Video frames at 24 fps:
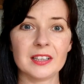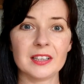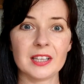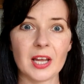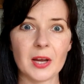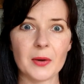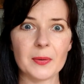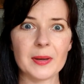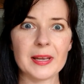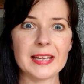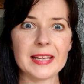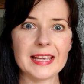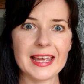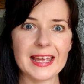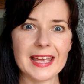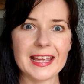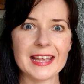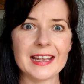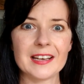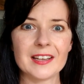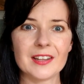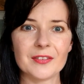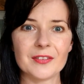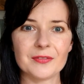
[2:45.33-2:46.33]
Chloe
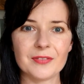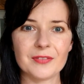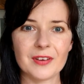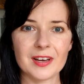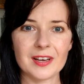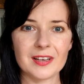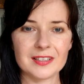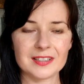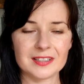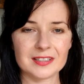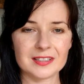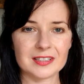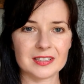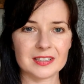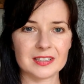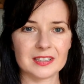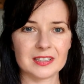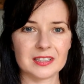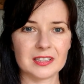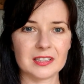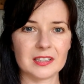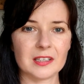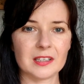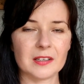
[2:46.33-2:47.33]
in the first
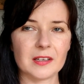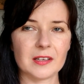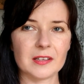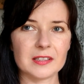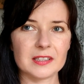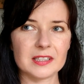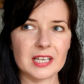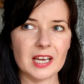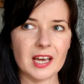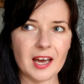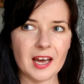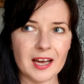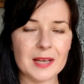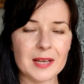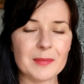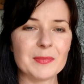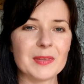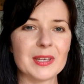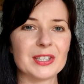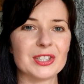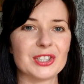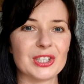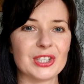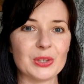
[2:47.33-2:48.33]
time
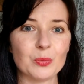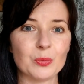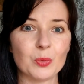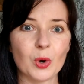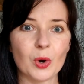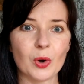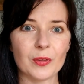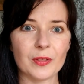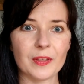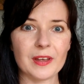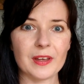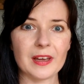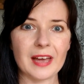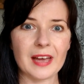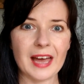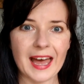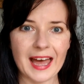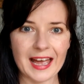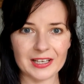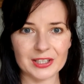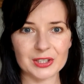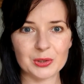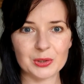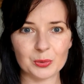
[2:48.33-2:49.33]
that she wore the
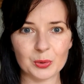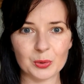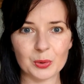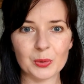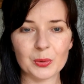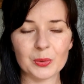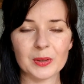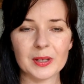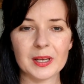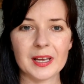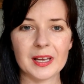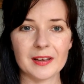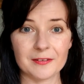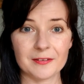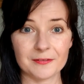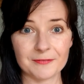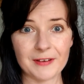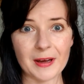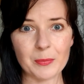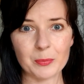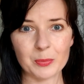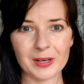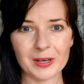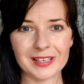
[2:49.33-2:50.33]
actual
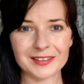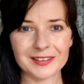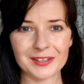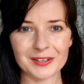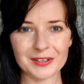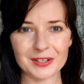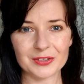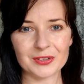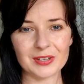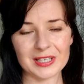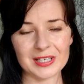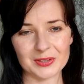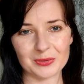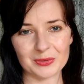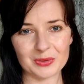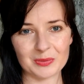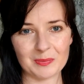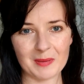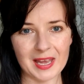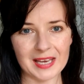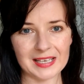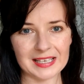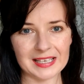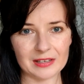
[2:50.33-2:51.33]
fabric that the dress was
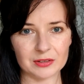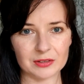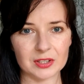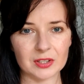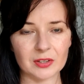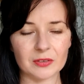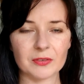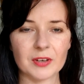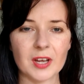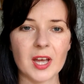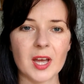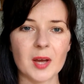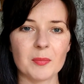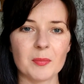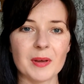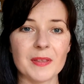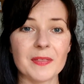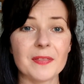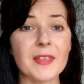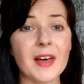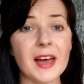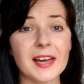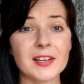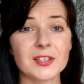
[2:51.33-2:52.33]
made out of.
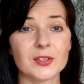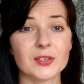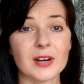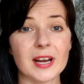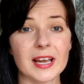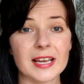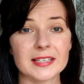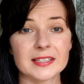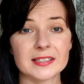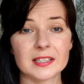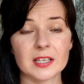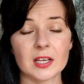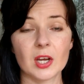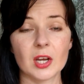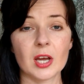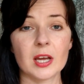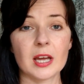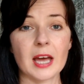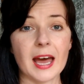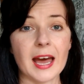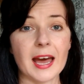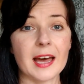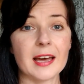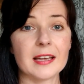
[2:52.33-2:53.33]
But that dress
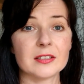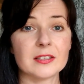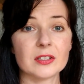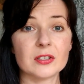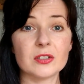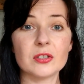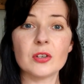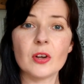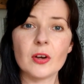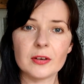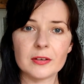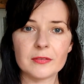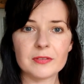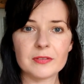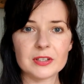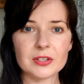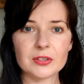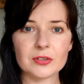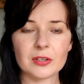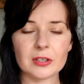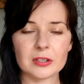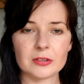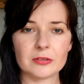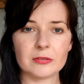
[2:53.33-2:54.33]
had none of the
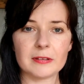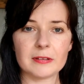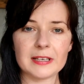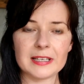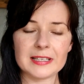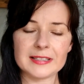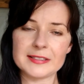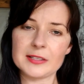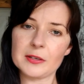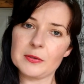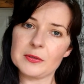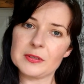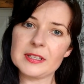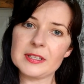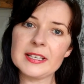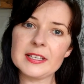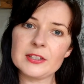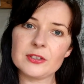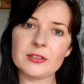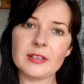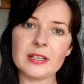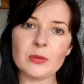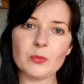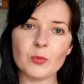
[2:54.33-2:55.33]
structure in it, so it was
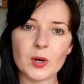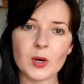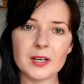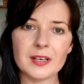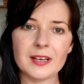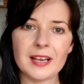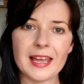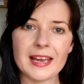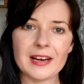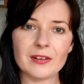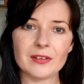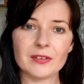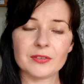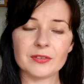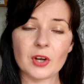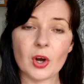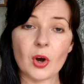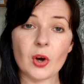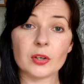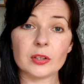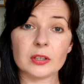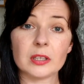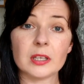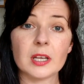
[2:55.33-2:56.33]
literally one layer of
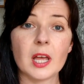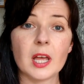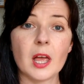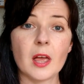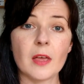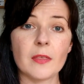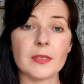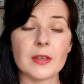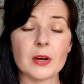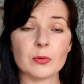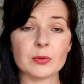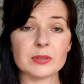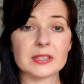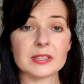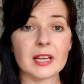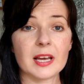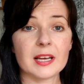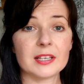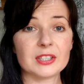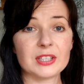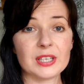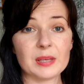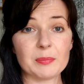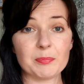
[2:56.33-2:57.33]
cotton that was
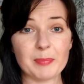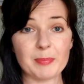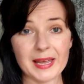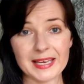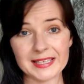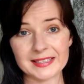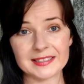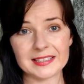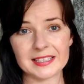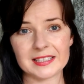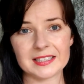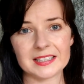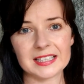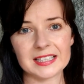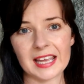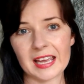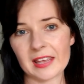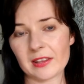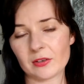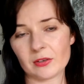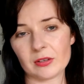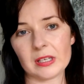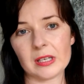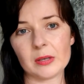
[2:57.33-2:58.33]
largely basted
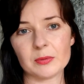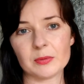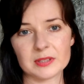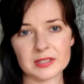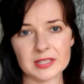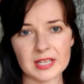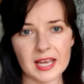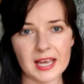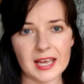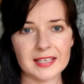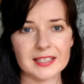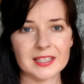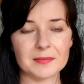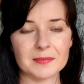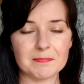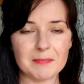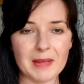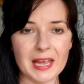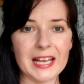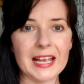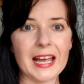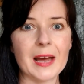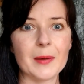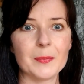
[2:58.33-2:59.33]
together, and it was there to
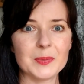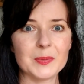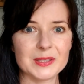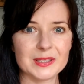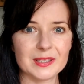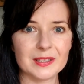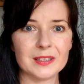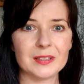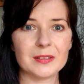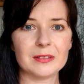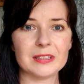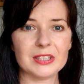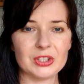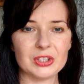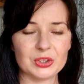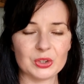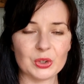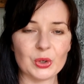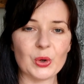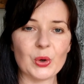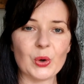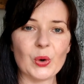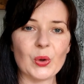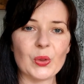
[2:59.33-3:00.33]
make absolutely
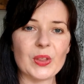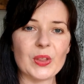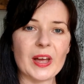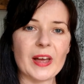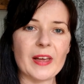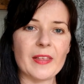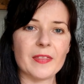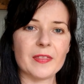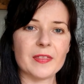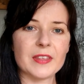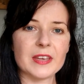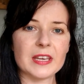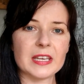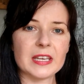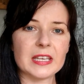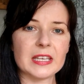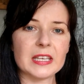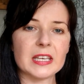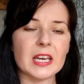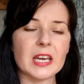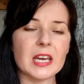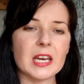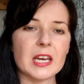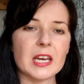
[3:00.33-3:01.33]
sure that
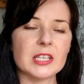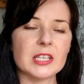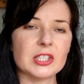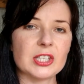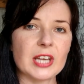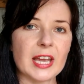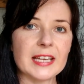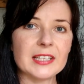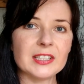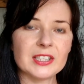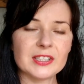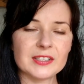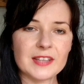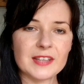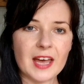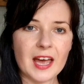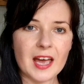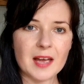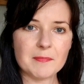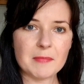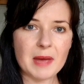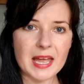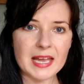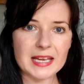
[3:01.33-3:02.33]
the changes that
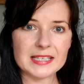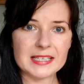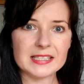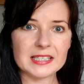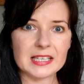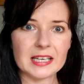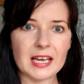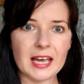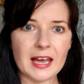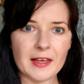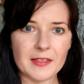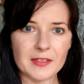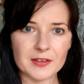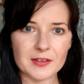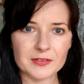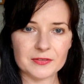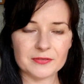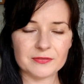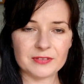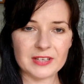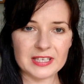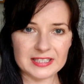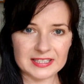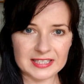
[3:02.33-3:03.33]
I made at the
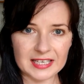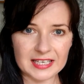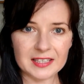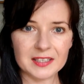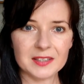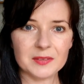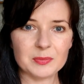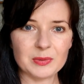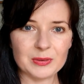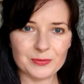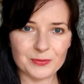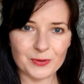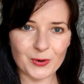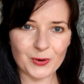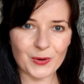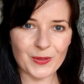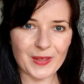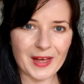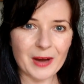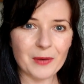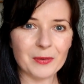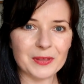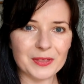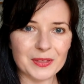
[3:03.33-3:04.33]
fitting before
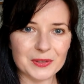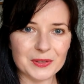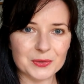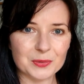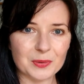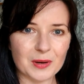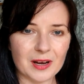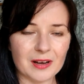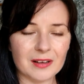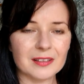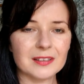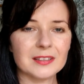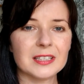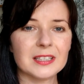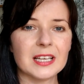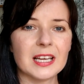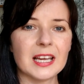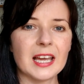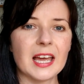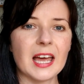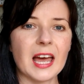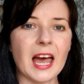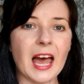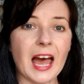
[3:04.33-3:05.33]
that with the toile
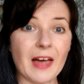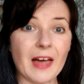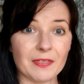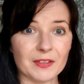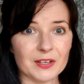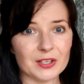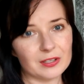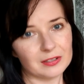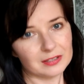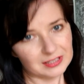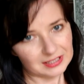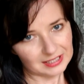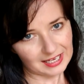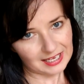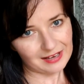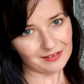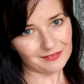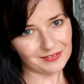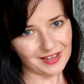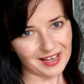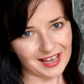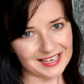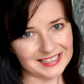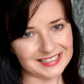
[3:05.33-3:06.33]
and the cutting
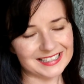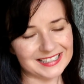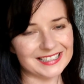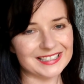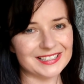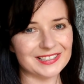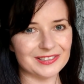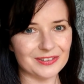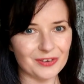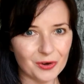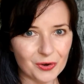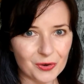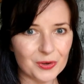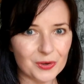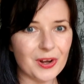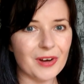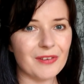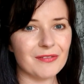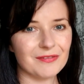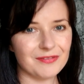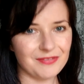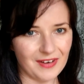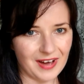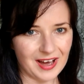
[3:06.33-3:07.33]
out that I did had all
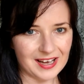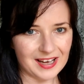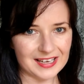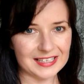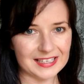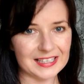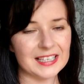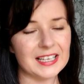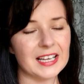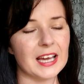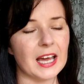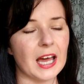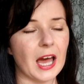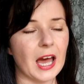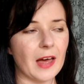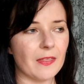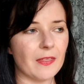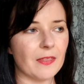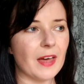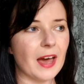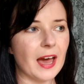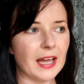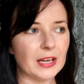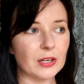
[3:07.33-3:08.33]
gone fine,
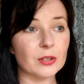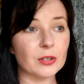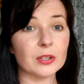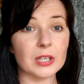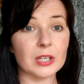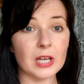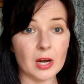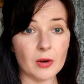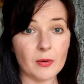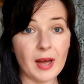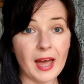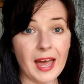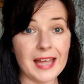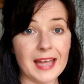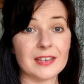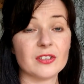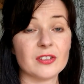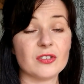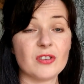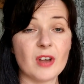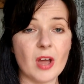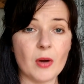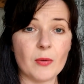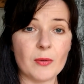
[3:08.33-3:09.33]
and that I could go ahead
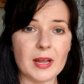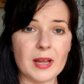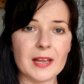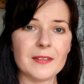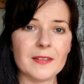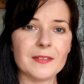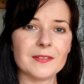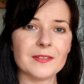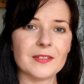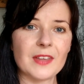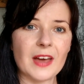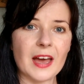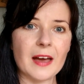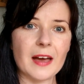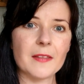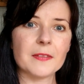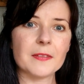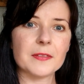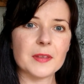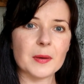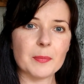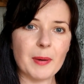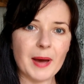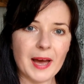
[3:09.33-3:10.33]
knowing that
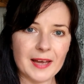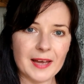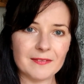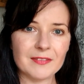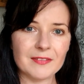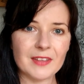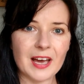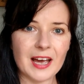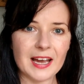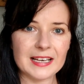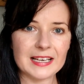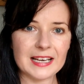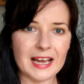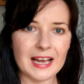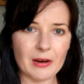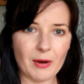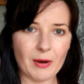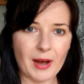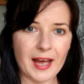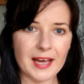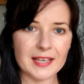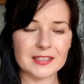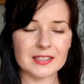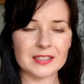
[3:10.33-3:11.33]
the pattern that I now
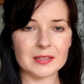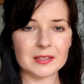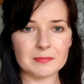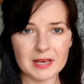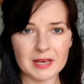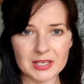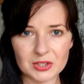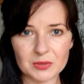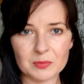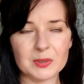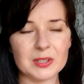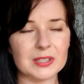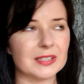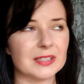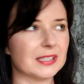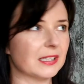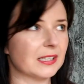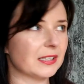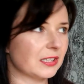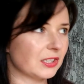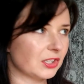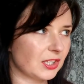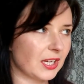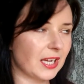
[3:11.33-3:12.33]
had and the measurements
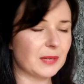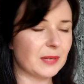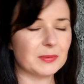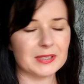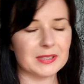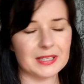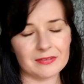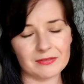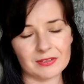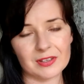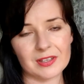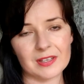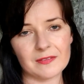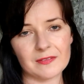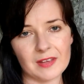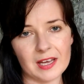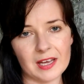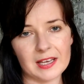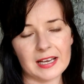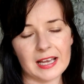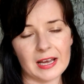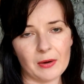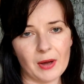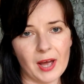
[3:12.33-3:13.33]
and the shapes and everything that
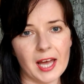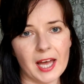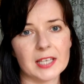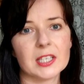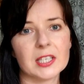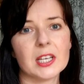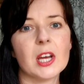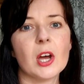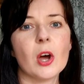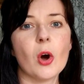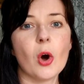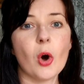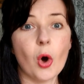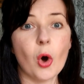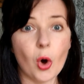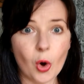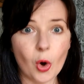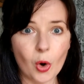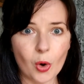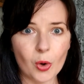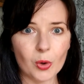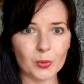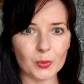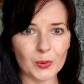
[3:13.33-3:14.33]
I now had
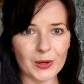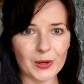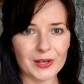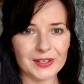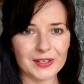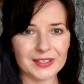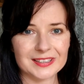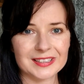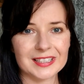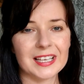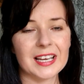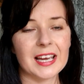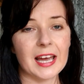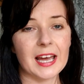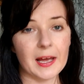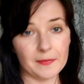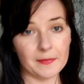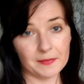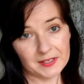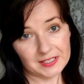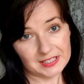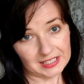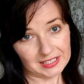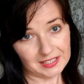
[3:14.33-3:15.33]
all worked,
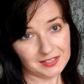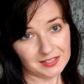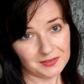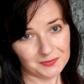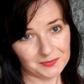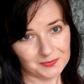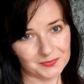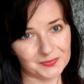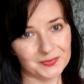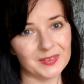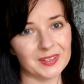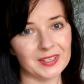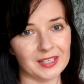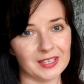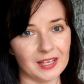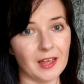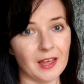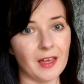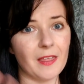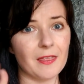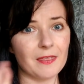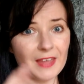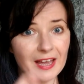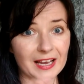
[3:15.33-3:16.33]
and they did,
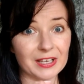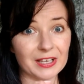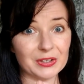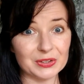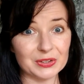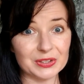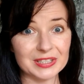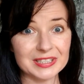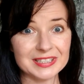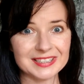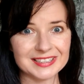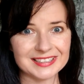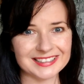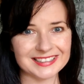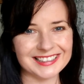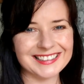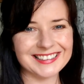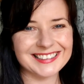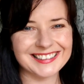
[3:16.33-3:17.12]
thank goodness.